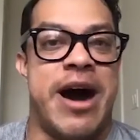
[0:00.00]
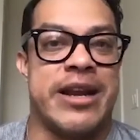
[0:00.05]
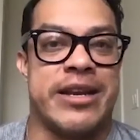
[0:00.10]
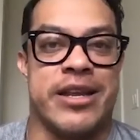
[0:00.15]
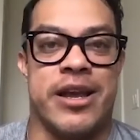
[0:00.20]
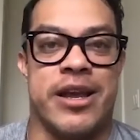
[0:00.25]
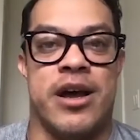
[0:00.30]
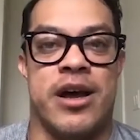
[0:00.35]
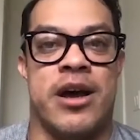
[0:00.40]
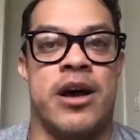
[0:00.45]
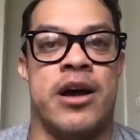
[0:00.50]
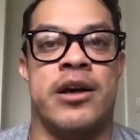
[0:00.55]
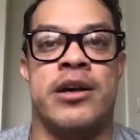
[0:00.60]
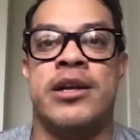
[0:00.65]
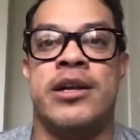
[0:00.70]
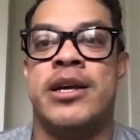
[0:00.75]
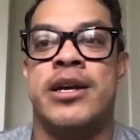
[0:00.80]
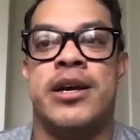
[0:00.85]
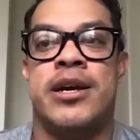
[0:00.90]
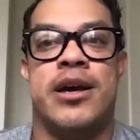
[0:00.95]

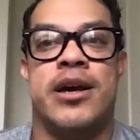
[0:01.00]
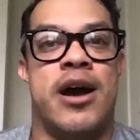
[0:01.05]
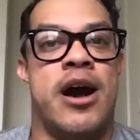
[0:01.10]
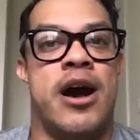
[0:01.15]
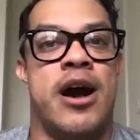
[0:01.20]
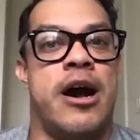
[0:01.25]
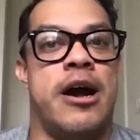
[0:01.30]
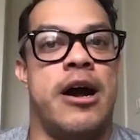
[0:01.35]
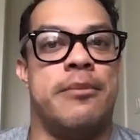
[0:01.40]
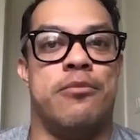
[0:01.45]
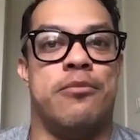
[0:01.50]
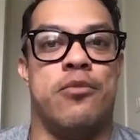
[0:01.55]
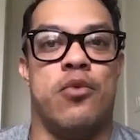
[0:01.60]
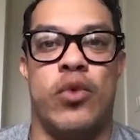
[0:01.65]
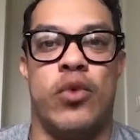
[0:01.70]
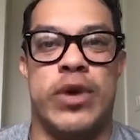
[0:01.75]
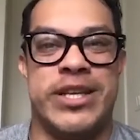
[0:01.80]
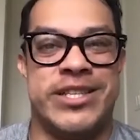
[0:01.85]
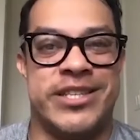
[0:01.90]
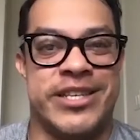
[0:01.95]
vodka
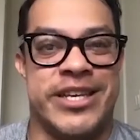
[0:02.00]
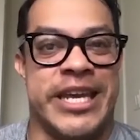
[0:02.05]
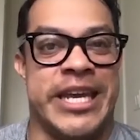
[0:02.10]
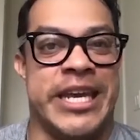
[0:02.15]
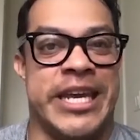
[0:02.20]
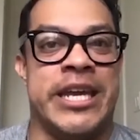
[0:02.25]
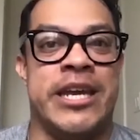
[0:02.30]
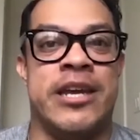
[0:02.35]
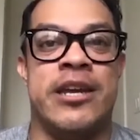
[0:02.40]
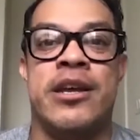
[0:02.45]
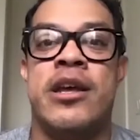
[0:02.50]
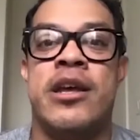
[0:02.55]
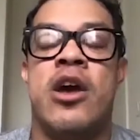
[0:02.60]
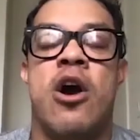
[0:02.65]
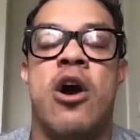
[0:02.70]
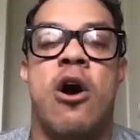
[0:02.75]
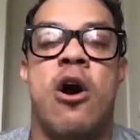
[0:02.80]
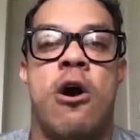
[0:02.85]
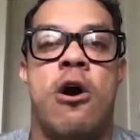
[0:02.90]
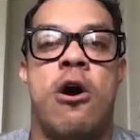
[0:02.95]
um, whiskey
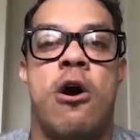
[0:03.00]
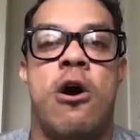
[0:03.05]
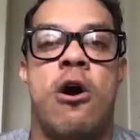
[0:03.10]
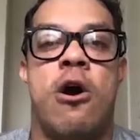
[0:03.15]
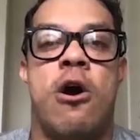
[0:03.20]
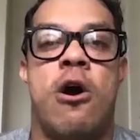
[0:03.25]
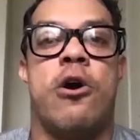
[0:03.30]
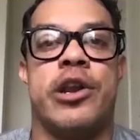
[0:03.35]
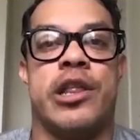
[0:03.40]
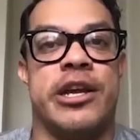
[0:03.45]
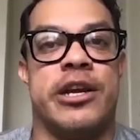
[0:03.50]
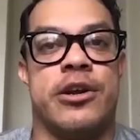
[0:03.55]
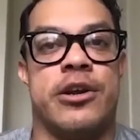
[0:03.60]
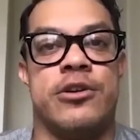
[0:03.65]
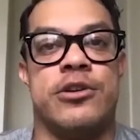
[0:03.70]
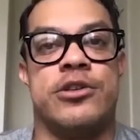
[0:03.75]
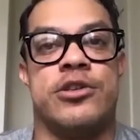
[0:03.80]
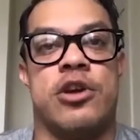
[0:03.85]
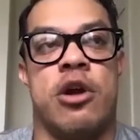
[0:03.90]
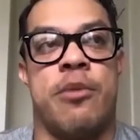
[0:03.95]
hard
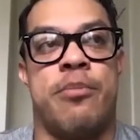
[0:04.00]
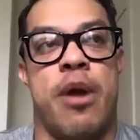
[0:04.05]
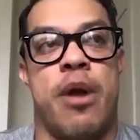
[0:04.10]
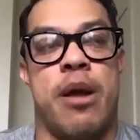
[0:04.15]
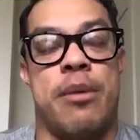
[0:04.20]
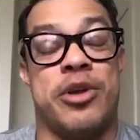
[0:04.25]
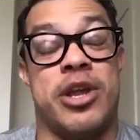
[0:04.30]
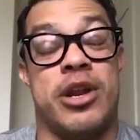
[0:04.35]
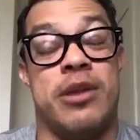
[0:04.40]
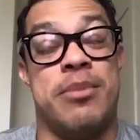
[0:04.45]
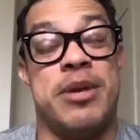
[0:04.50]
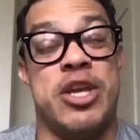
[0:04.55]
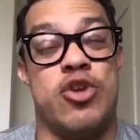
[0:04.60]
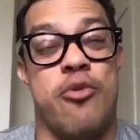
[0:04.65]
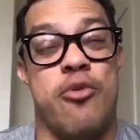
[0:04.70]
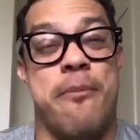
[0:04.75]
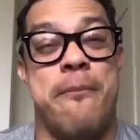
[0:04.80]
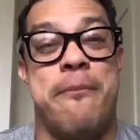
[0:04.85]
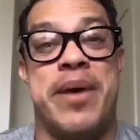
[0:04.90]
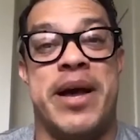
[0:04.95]
liquors are probably
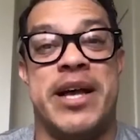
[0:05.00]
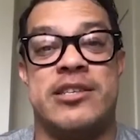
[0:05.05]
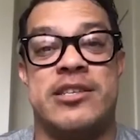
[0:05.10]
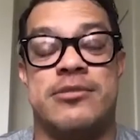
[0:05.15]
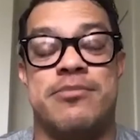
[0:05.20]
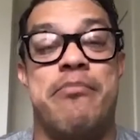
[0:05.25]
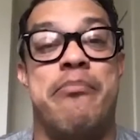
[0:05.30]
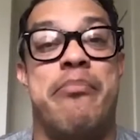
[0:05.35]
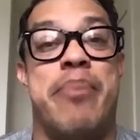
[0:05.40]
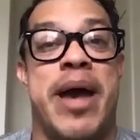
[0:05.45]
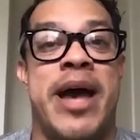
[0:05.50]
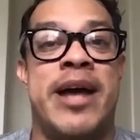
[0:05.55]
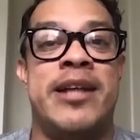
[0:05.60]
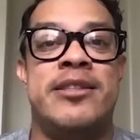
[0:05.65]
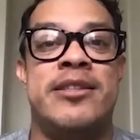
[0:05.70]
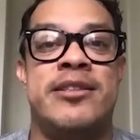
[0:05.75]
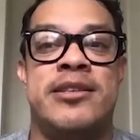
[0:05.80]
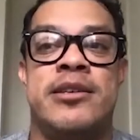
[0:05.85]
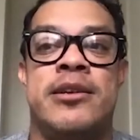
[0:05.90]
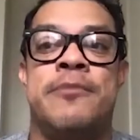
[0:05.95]
going to be your best
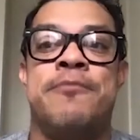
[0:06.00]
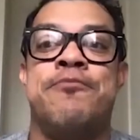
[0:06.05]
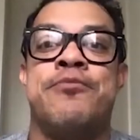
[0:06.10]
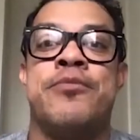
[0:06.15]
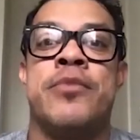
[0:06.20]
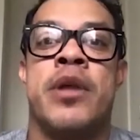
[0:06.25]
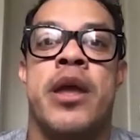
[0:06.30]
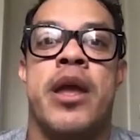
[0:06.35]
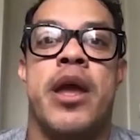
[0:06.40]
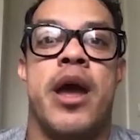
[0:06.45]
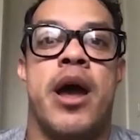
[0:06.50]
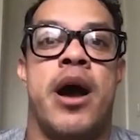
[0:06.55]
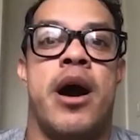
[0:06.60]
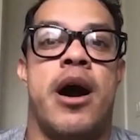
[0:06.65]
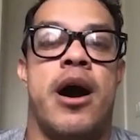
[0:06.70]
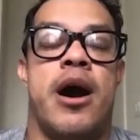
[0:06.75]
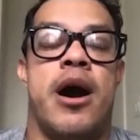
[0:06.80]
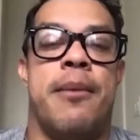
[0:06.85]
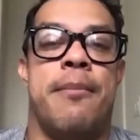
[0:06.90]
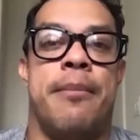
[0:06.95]
bet
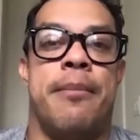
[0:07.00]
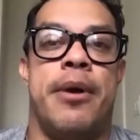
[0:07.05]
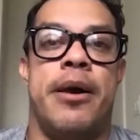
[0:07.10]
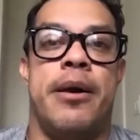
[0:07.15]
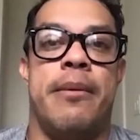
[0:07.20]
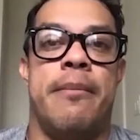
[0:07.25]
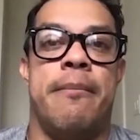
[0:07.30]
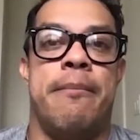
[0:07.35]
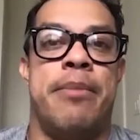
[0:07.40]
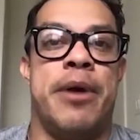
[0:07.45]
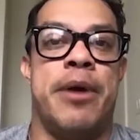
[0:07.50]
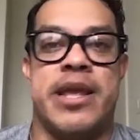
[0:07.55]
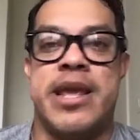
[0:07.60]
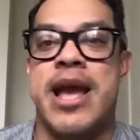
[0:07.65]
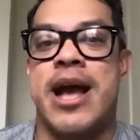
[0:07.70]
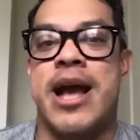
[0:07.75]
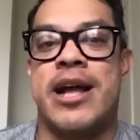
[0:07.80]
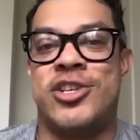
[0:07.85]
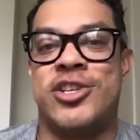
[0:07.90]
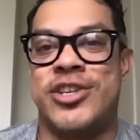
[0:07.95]
um, but
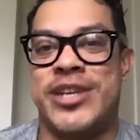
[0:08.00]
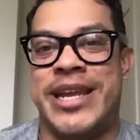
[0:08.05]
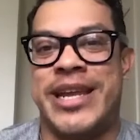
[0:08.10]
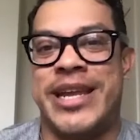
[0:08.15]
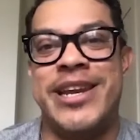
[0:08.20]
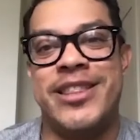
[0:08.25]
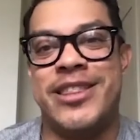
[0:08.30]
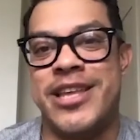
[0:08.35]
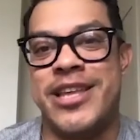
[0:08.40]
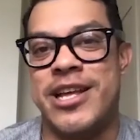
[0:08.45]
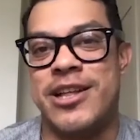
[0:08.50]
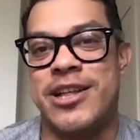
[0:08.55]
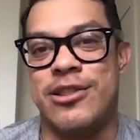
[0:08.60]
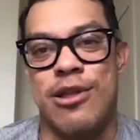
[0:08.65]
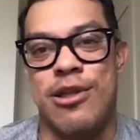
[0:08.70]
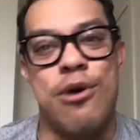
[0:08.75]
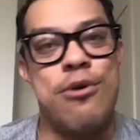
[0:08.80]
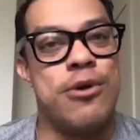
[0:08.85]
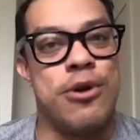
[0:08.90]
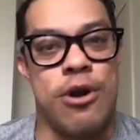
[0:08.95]
yeah just
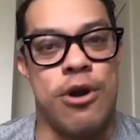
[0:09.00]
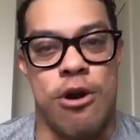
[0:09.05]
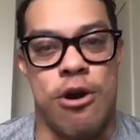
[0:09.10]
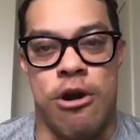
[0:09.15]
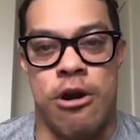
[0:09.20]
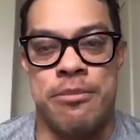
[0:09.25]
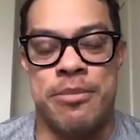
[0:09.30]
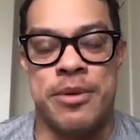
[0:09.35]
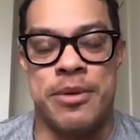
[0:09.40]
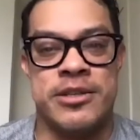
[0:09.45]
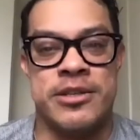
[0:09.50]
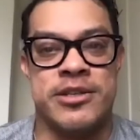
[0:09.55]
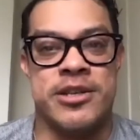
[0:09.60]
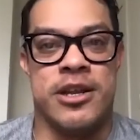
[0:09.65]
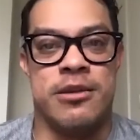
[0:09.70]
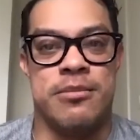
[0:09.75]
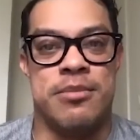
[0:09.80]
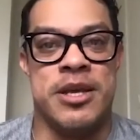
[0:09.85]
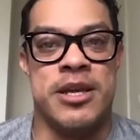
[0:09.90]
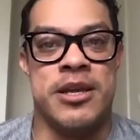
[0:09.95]
anything low carb is
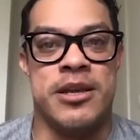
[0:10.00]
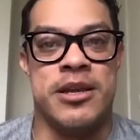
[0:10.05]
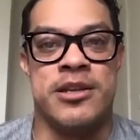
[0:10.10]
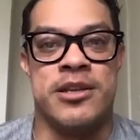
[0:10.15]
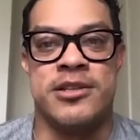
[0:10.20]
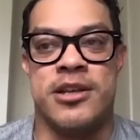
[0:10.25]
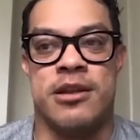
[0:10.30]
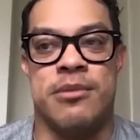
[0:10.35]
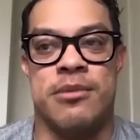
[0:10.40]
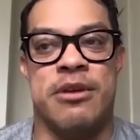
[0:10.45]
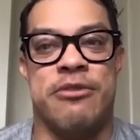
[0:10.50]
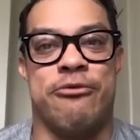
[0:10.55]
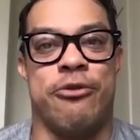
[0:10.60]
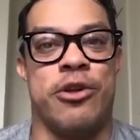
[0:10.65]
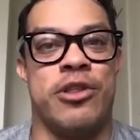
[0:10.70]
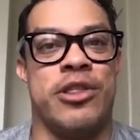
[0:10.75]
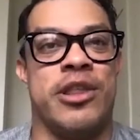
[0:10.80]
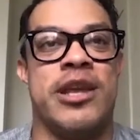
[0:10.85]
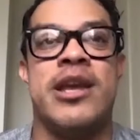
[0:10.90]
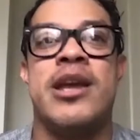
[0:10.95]
going to be is going to be
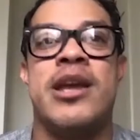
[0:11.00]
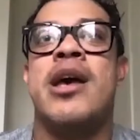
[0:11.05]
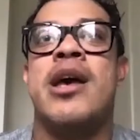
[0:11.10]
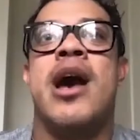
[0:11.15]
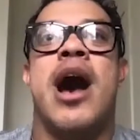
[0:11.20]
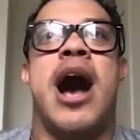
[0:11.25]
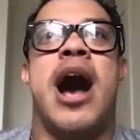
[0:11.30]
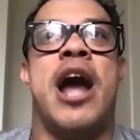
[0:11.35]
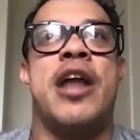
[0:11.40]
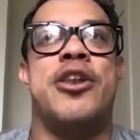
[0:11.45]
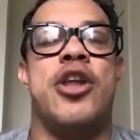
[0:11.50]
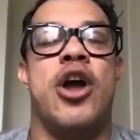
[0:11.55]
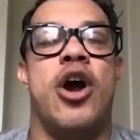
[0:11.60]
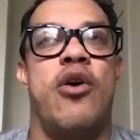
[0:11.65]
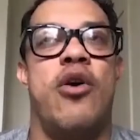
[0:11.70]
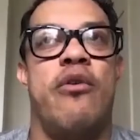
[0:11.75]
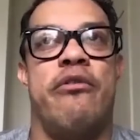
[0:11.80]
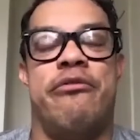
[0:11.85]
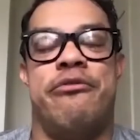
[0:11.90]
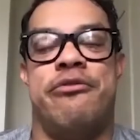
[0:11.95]
friendly i
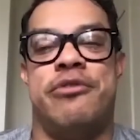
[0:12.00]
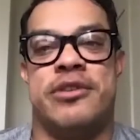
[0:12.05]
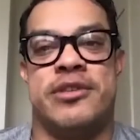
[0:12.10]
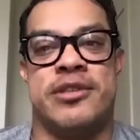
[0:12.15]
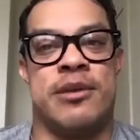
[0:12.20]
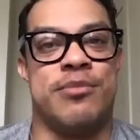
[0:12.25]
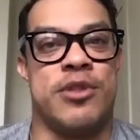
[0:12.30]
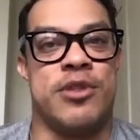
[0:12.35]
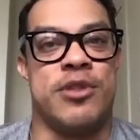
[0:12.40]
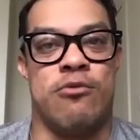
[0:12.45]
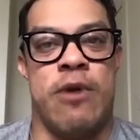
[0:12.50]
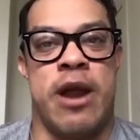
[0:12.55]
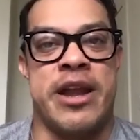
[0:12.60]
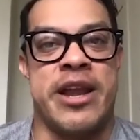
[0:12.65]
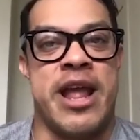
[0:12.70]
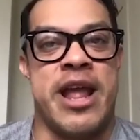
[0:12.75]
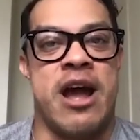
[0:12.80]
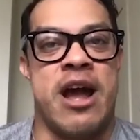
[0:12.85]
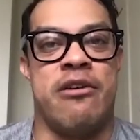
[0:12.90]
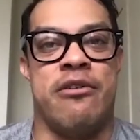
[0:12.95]
know something
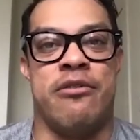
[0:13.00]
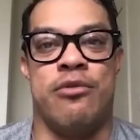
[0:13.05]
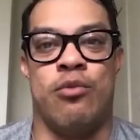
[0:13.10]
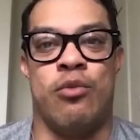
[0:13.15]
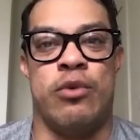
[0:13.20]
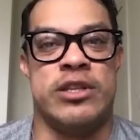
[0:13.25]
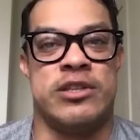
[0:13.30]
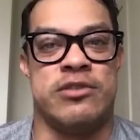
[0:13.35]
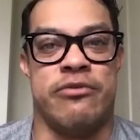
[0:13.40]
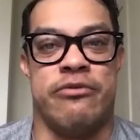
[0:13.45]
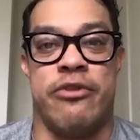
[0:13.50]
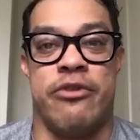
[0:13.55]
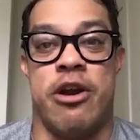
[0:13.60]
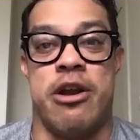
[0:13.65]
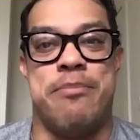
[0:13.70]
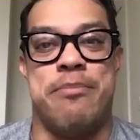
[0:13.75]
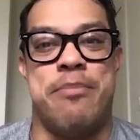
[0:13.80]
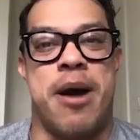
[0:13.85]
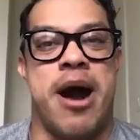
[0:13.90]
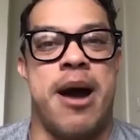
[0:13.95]
right now what's
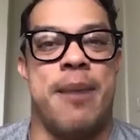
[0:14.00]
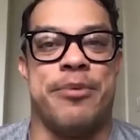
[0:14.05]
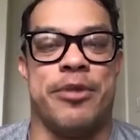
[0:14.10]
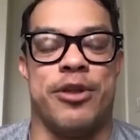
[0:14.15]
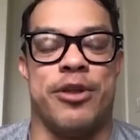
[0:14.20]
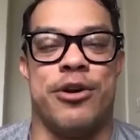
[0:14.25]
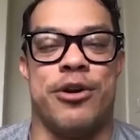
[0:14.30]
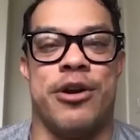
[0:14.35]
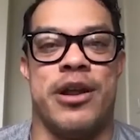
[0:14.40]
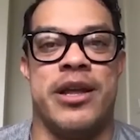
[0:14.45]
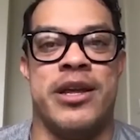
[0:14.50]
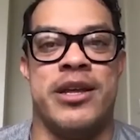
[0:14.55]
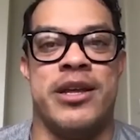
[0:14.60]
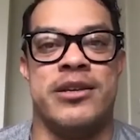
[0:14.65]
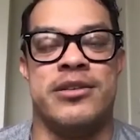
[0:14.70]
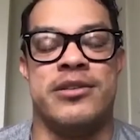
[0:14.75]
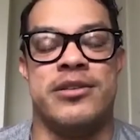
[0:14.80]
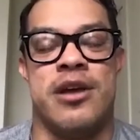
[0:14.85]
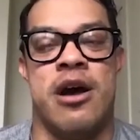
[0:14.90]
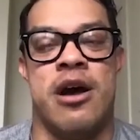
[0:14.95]
very popular
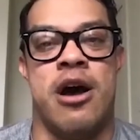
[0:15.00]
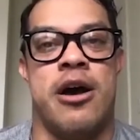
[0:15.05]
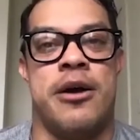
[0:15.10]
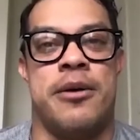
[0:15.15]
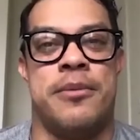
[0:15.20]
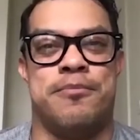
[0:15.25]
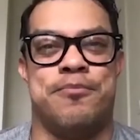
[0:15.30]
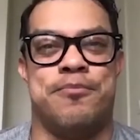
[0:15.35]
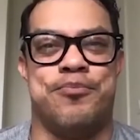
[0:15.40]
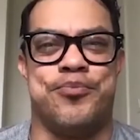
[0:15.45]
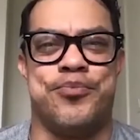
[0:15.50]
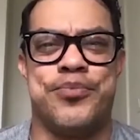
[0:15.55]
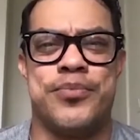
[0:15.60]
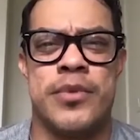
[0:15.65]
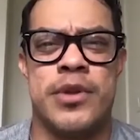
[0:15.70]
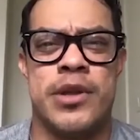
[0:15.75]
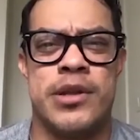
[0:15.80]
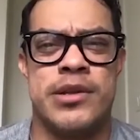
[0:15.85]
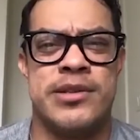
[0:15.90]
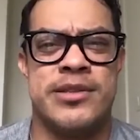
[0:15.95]
is um,
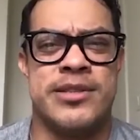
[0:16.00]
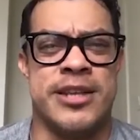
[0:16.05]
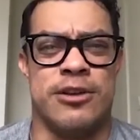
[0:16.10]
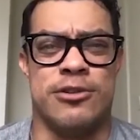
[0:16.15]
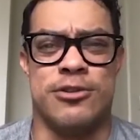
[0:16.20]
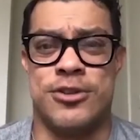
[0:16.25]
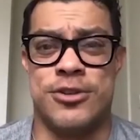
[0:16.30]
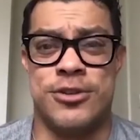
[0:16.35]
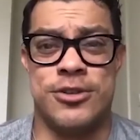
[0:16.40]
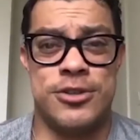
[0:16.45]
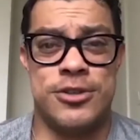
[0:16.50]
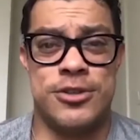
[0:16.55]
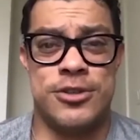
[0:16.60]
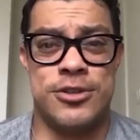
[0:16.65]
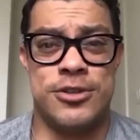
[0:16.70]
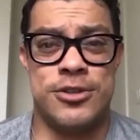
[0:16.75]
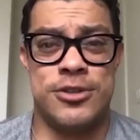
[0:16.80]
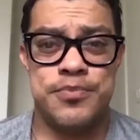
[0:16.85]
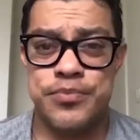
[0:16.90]
seltzers